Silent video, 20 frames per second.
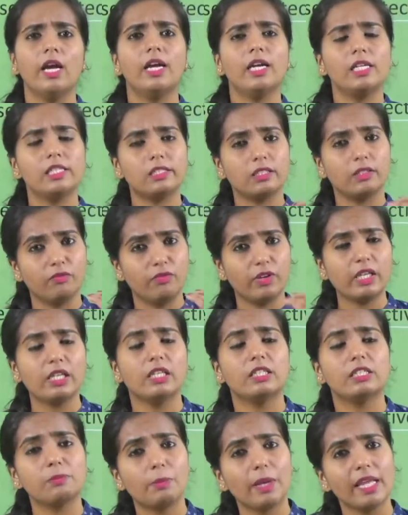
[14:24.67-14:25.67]

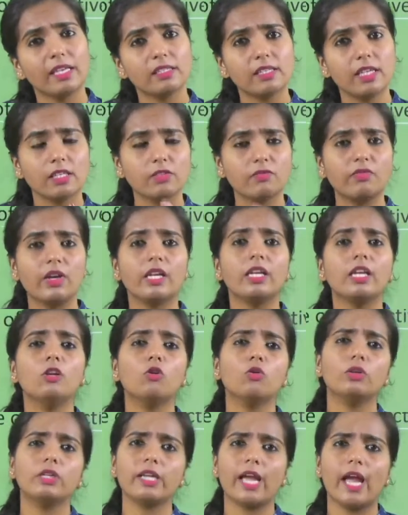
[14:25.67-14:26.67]
Its place has a very
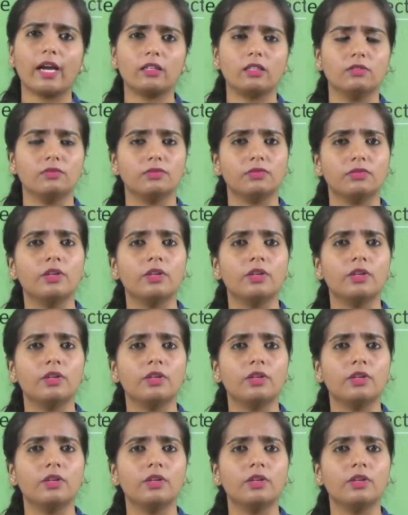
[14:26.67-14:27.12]
low reactive.